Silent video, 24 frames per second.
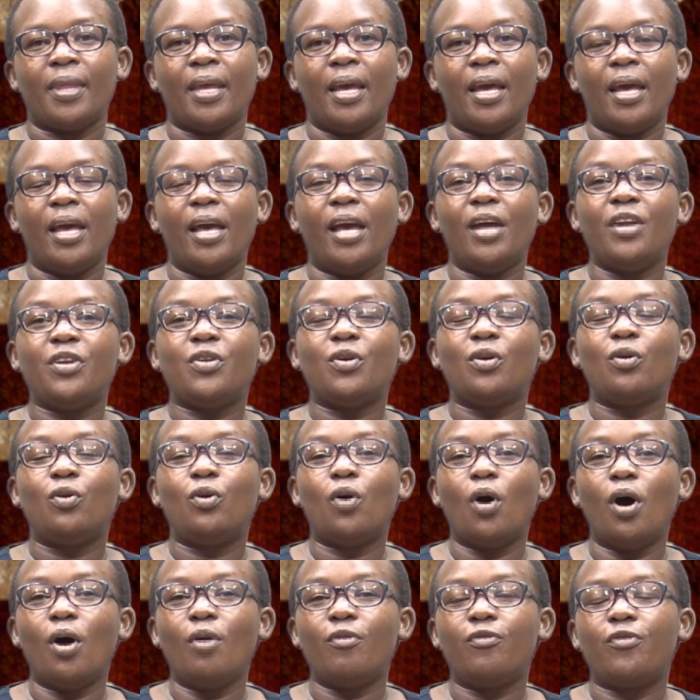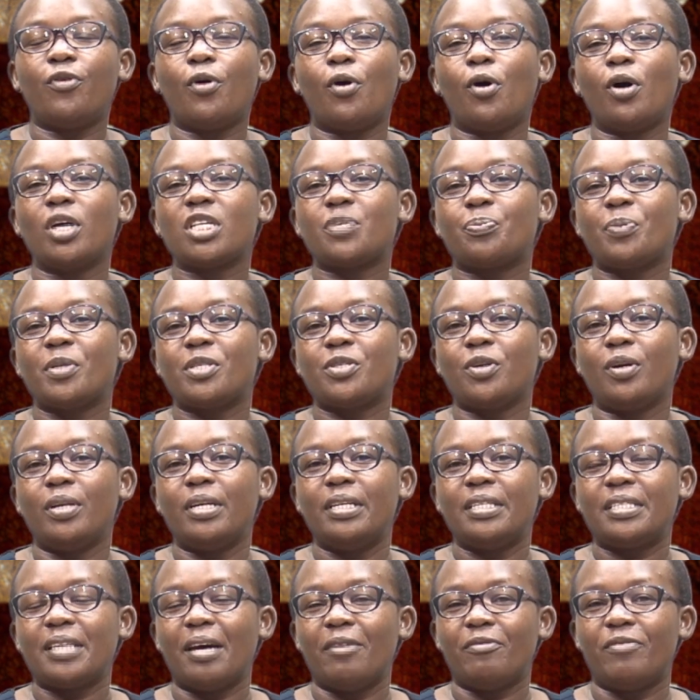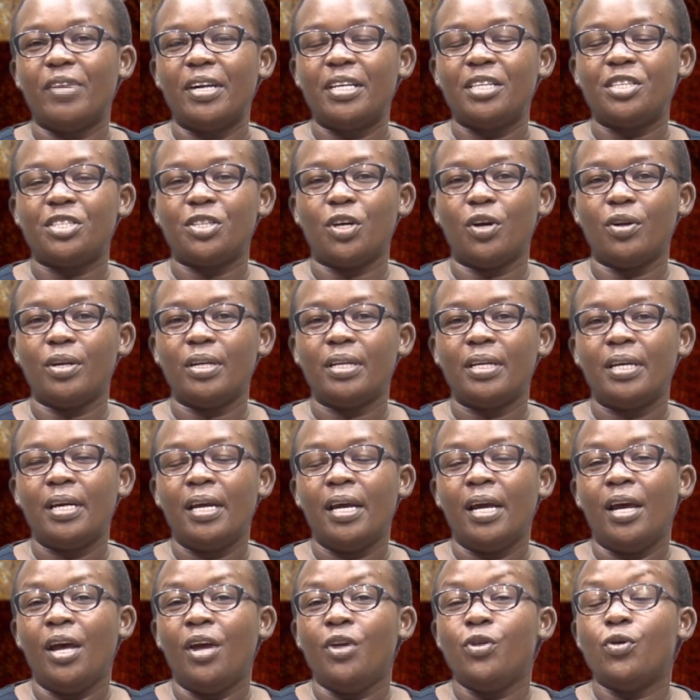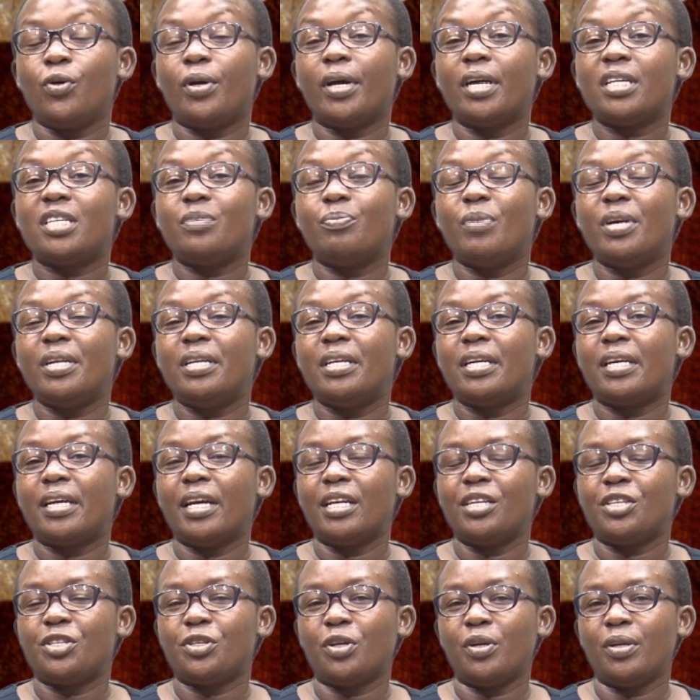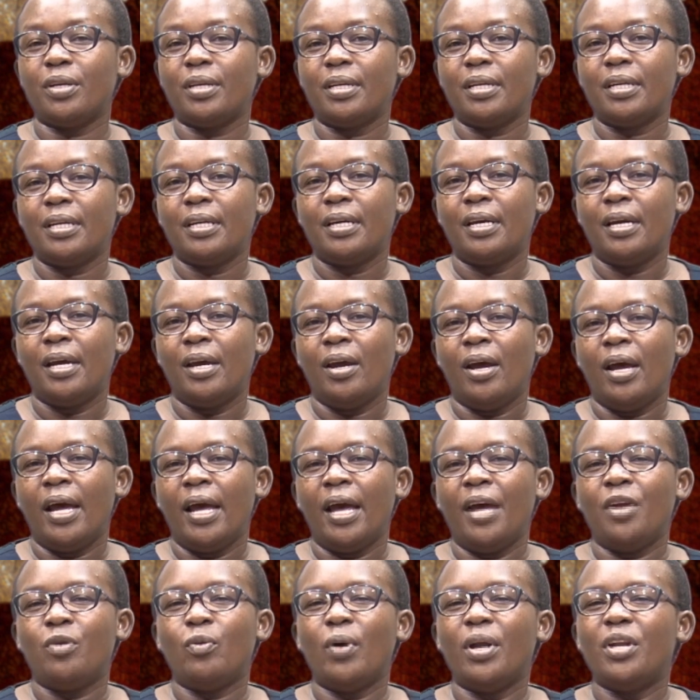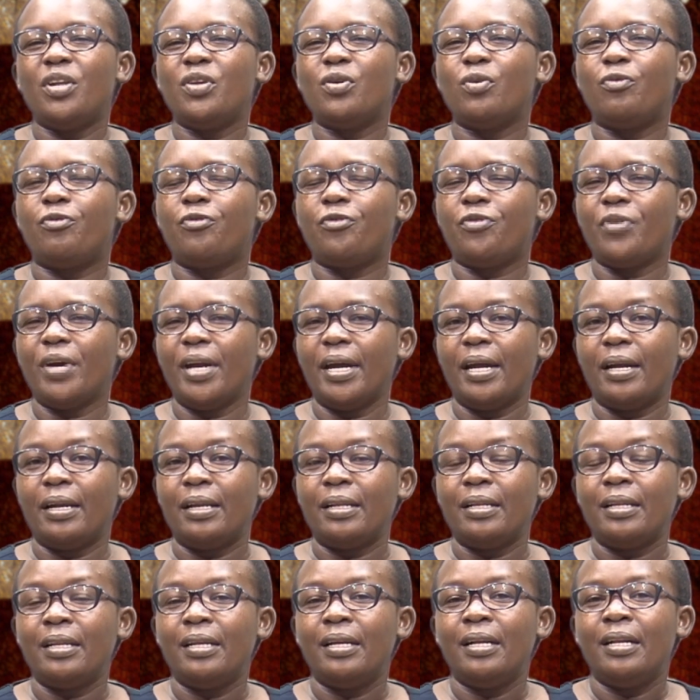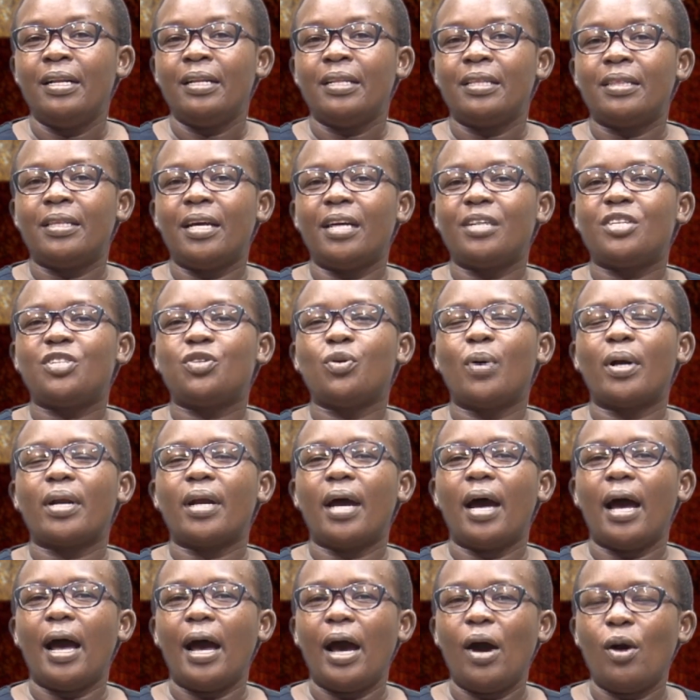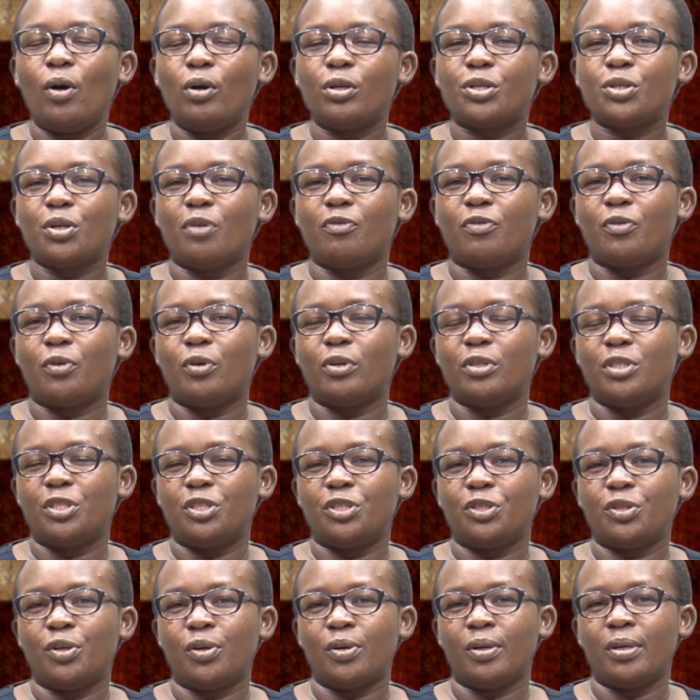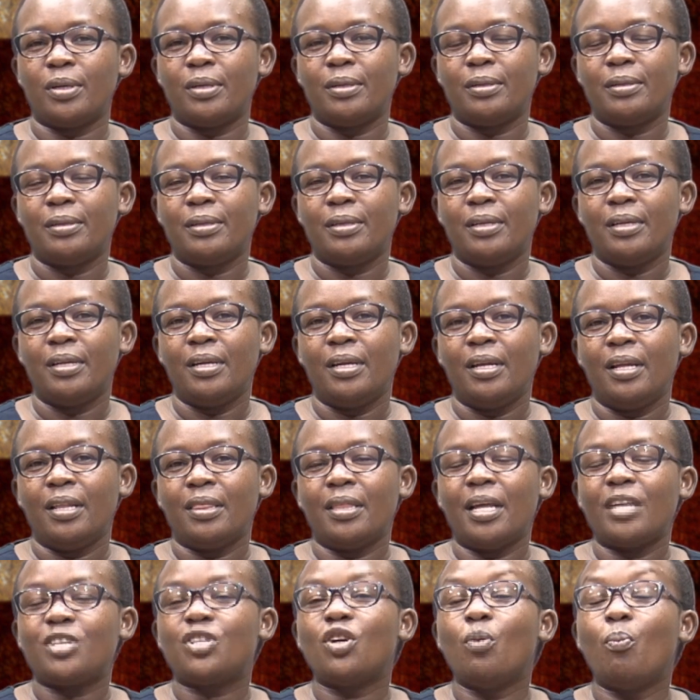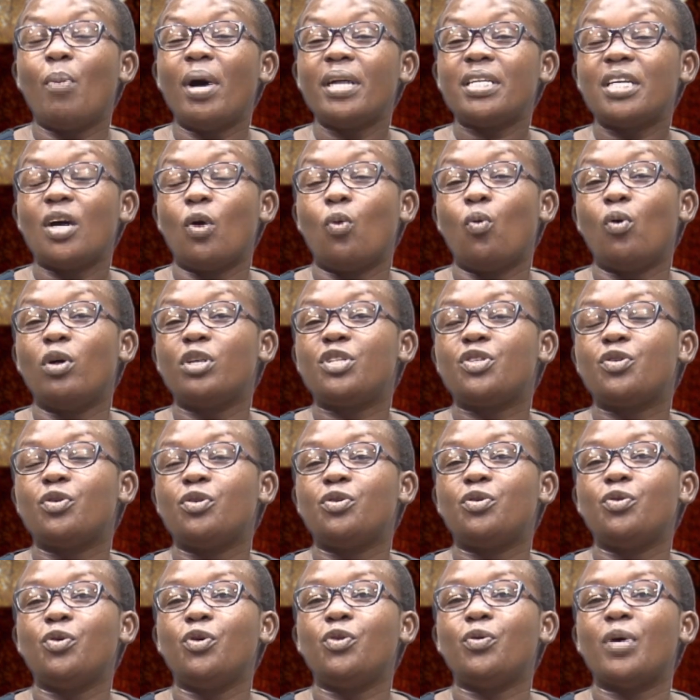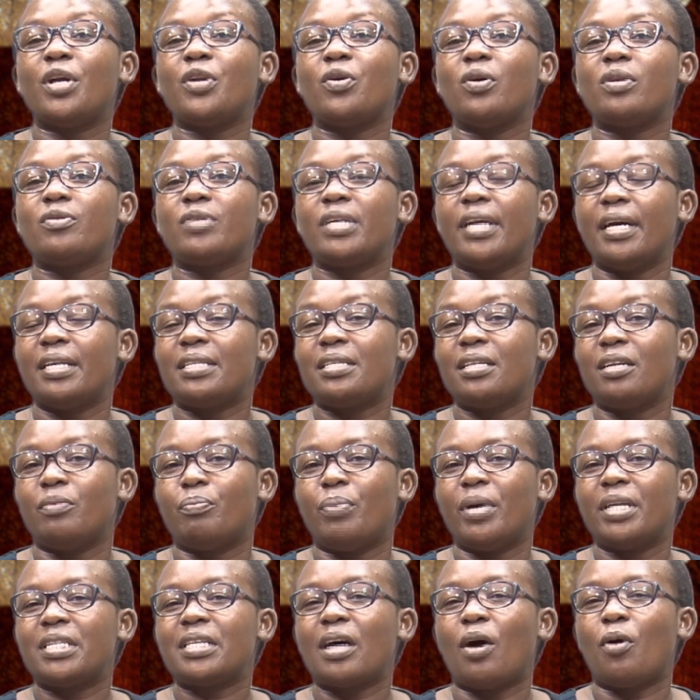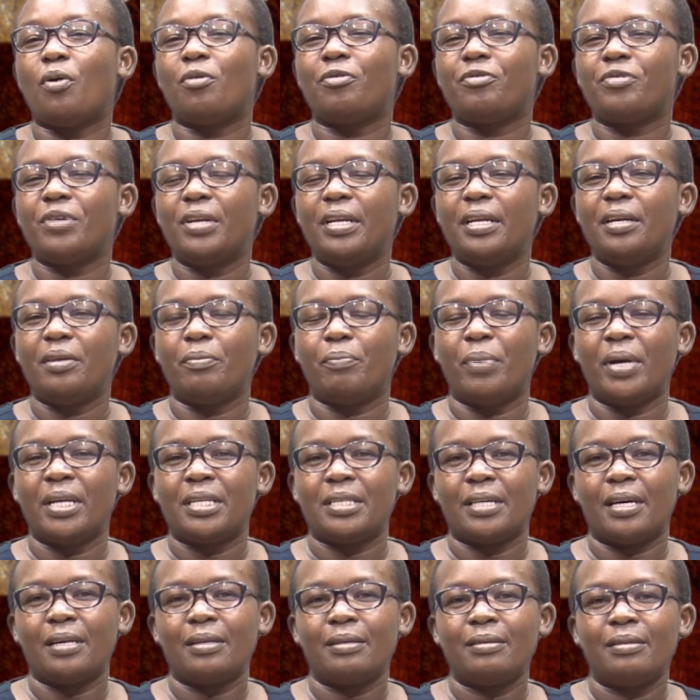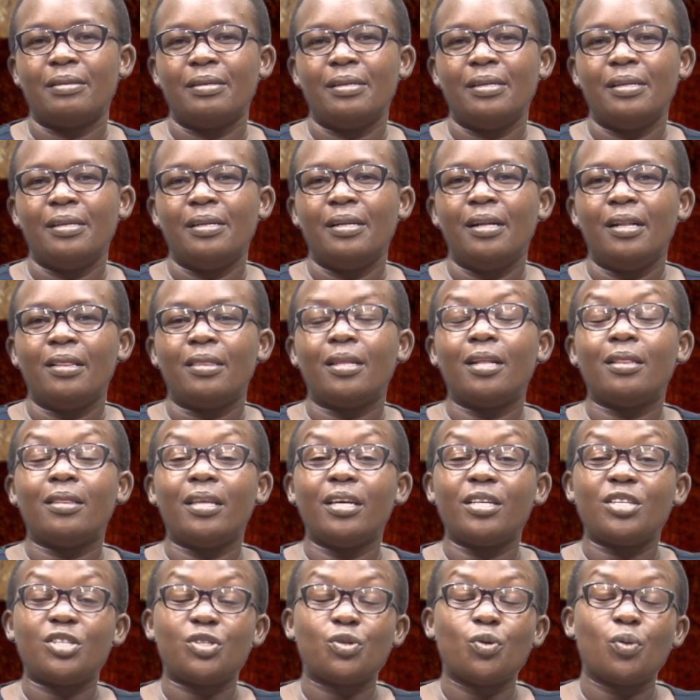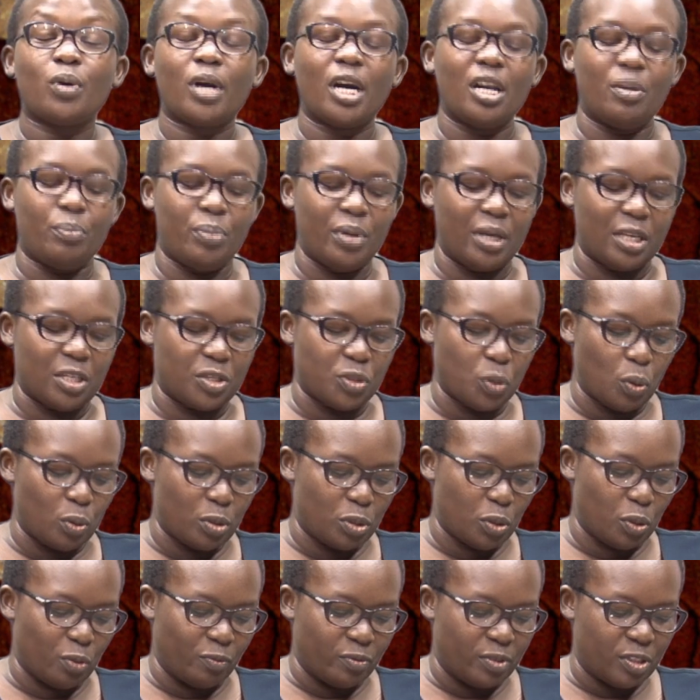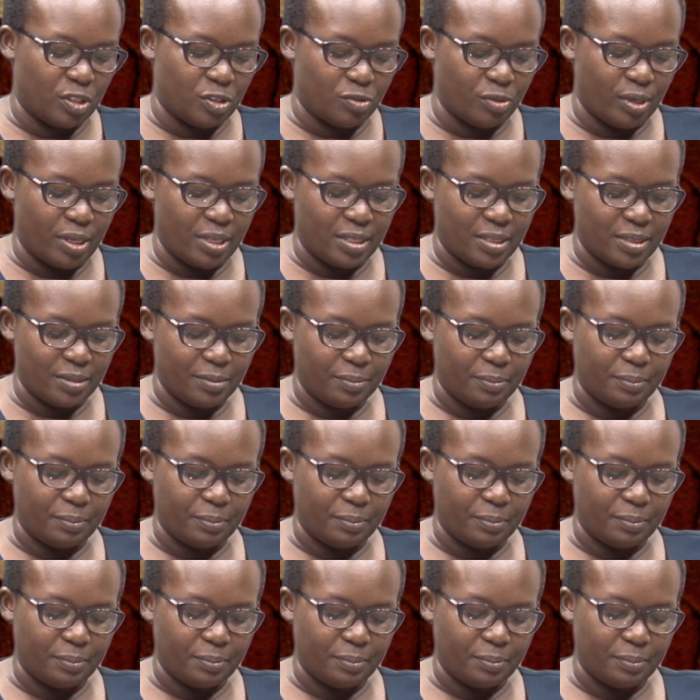and you go for hospital intervention, you get medication, and when you feel that you are out of control, that no matter what you do, you are not getting better or feeling better, then this too can be a source of stress.